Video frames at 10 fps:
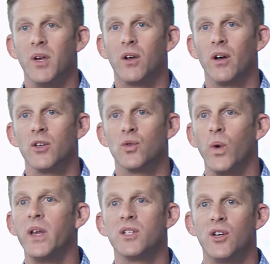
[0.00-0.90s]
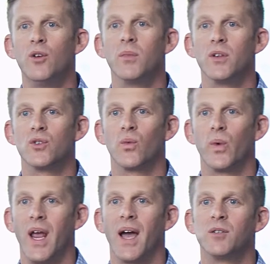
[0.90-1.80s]
Because we as
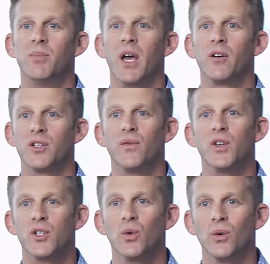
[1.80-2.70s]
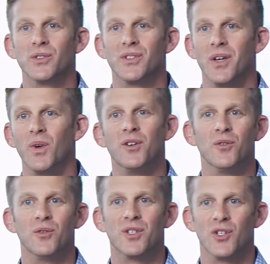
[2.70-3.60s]
humans react better to visuals than we
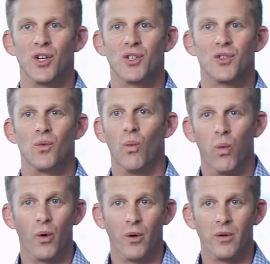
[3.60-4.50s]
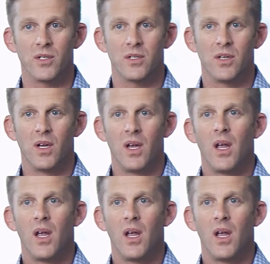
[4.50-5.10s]
do to just words.